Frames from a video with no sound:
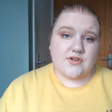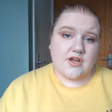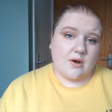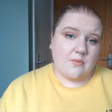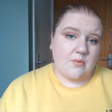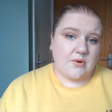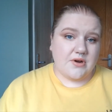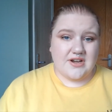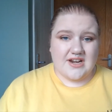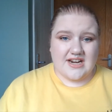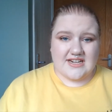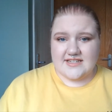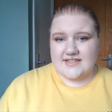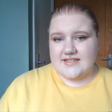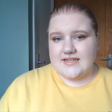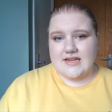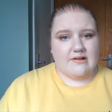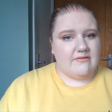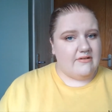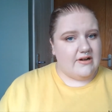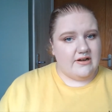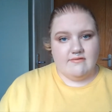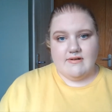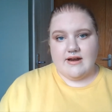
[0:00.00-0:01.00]
I wouldn't
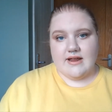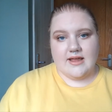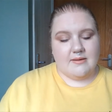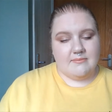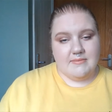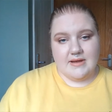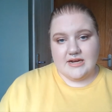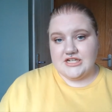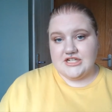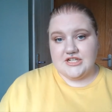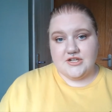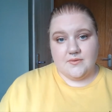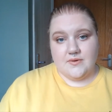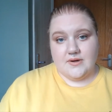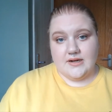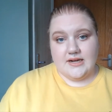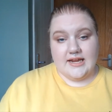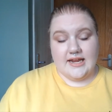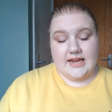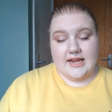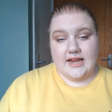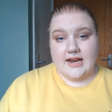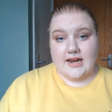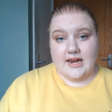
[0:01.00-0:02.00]
necessarily recommend doing it
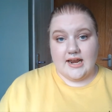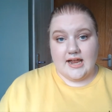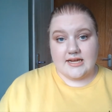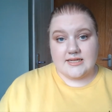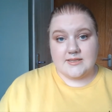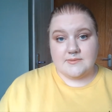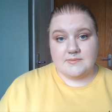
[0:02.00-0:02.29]
in class